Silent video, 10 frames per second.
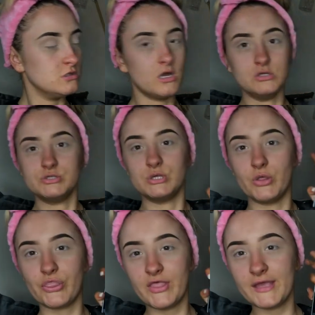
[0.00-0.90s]
Lol,
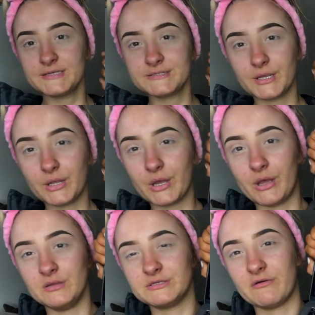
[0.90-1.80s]
so this
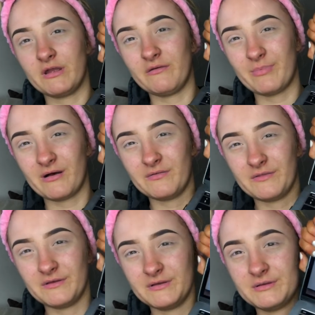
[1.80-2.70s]
girl, sorry about
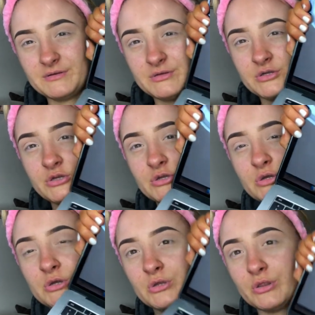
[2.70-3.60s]
the
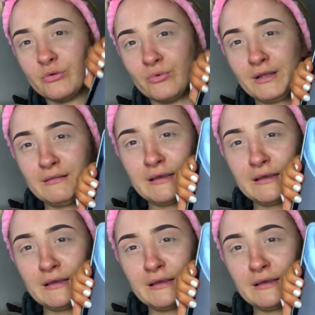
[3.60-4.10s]
the ring